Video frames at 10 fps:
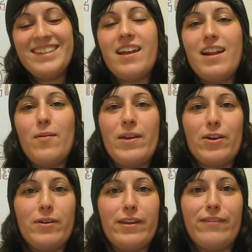Enel made
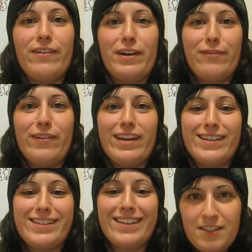a really funny
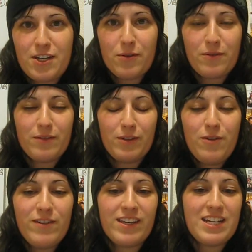face. So
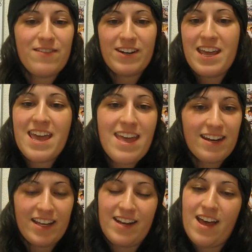Luffy can even hit
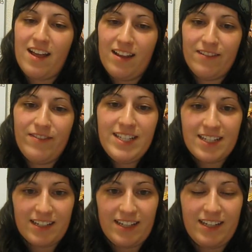Enel
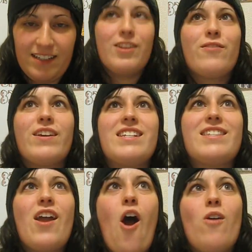physically. Luffy is
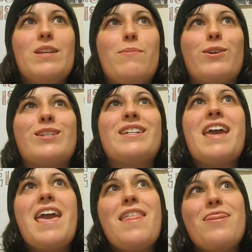the only person in
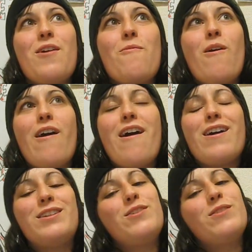the
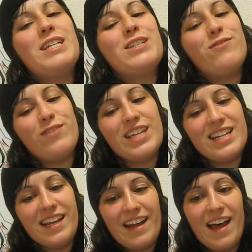world who can defeat
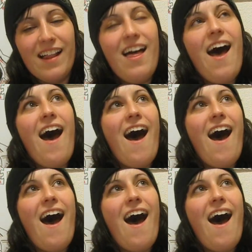Enel.